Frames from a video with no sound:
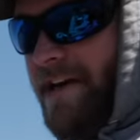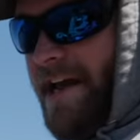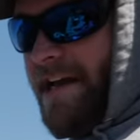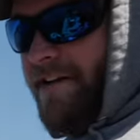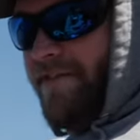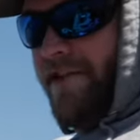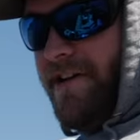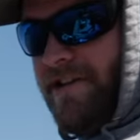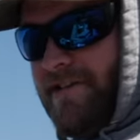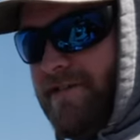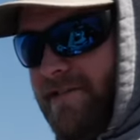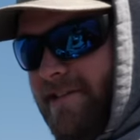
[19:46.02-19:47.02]
on any fish.
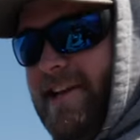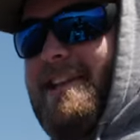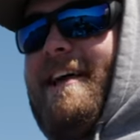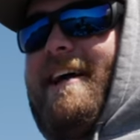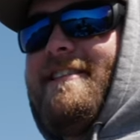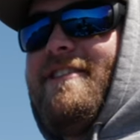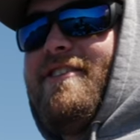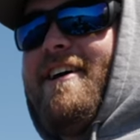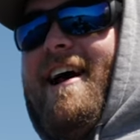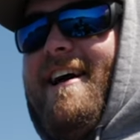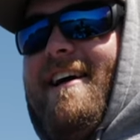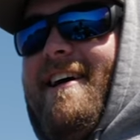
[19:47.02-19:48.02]
Like that little
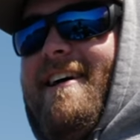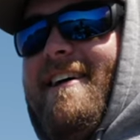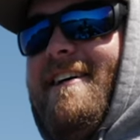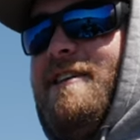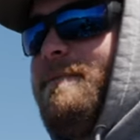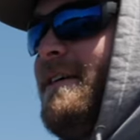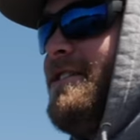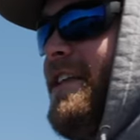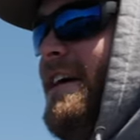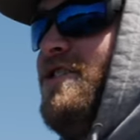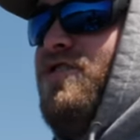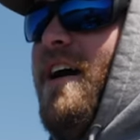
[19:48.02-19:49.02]
guy, especially
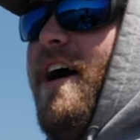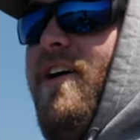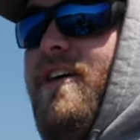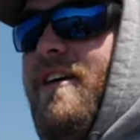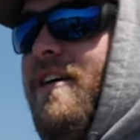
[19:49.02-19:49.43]
that trout.